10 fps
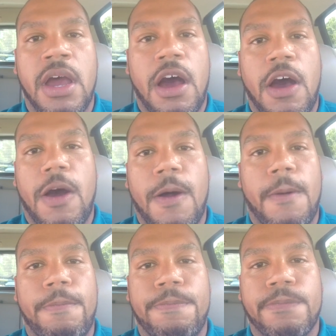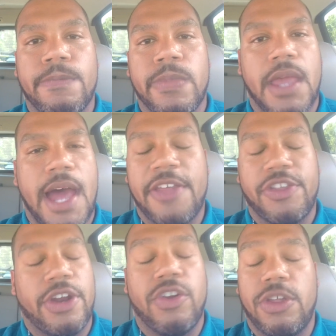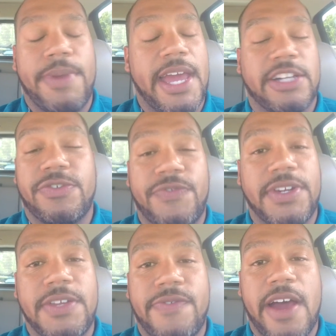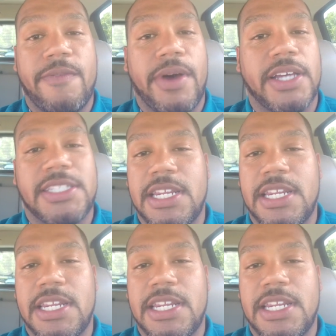I thought it'd only be extra 55 bucks.